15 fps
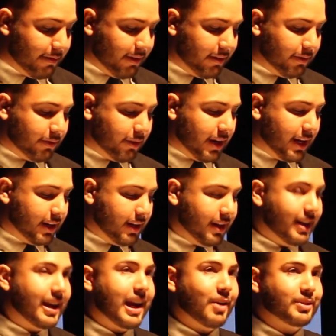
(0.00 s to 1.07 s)
5th grade.
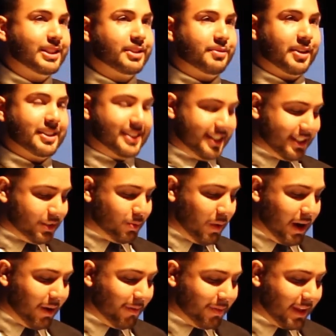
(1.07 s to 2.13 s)
It was his first year as
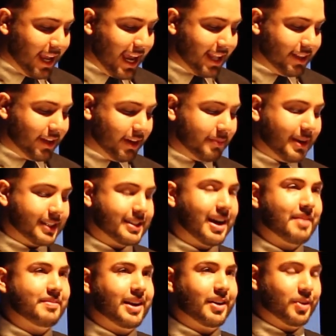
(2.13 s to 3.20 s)
well, and during my
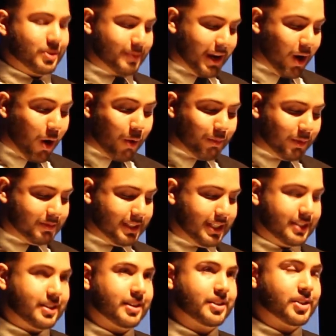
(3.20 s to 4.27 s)
time there, he was my homeroom
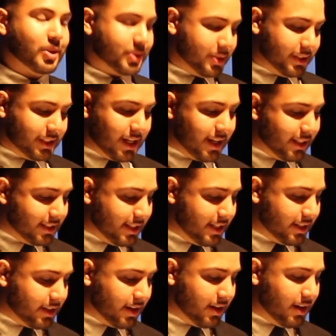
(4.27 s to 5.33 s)
teacher, social studies
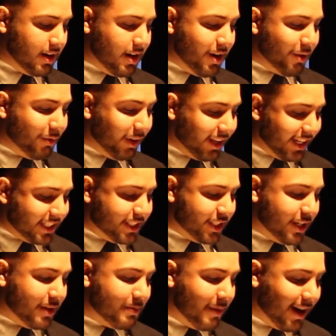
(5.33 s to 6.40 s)
teacher,
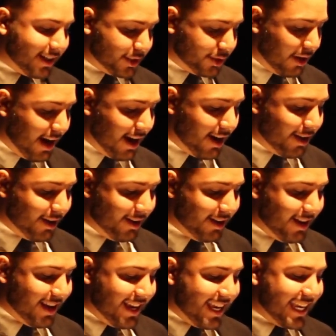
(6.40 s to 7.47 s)
religion, mock trial,
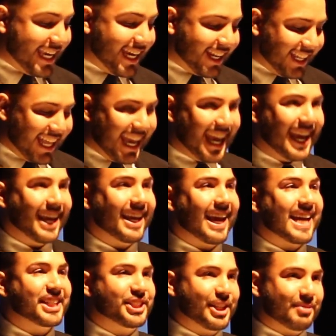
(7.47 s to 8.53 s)
ELA,
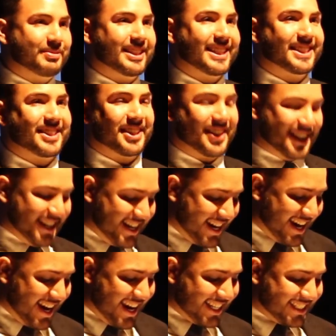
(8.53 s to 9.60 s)
and gym teacher.
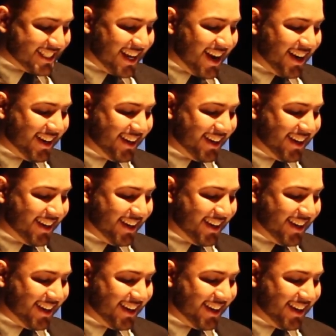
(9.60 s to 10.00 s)
So,